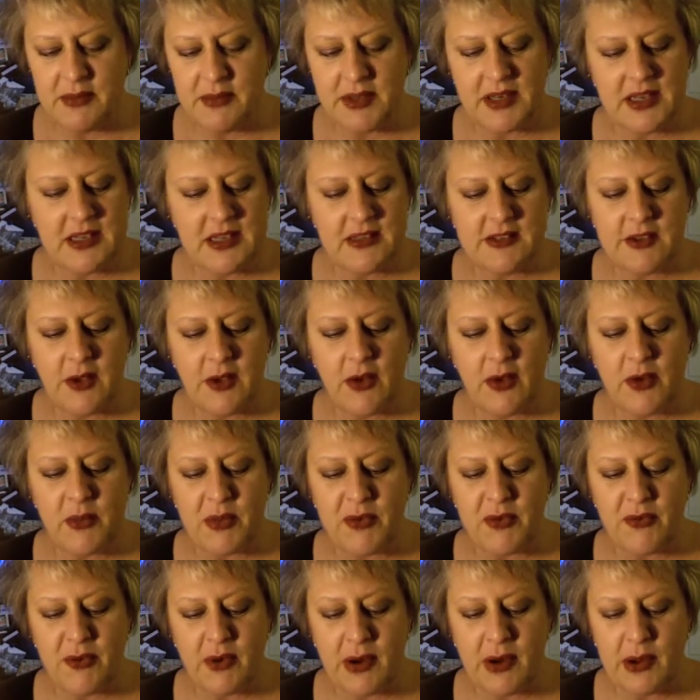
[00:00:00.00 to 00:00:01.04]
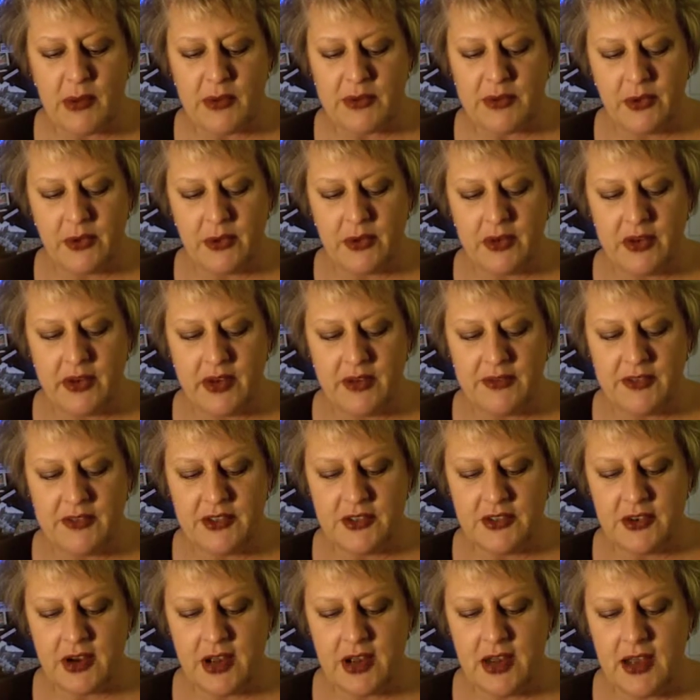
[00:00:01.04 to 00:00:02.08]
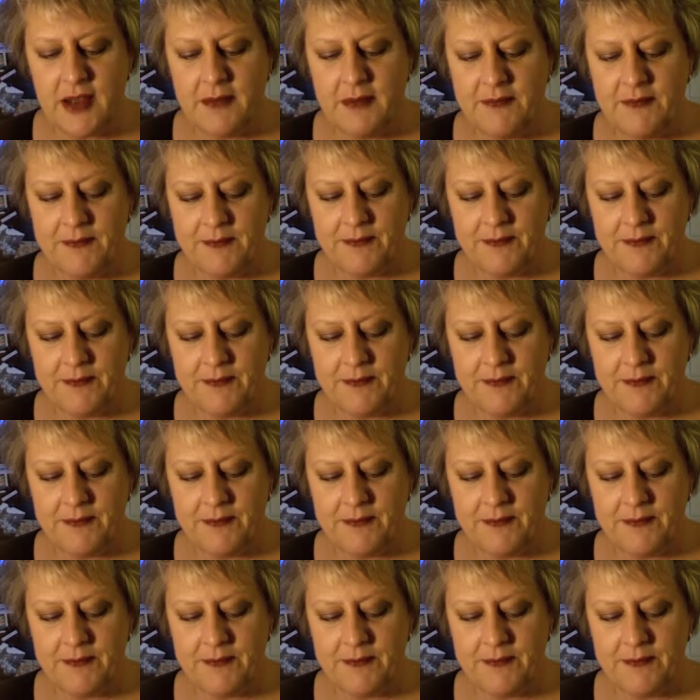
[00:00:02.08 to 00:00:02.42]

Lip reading: but he sold it before I was old enough to drive.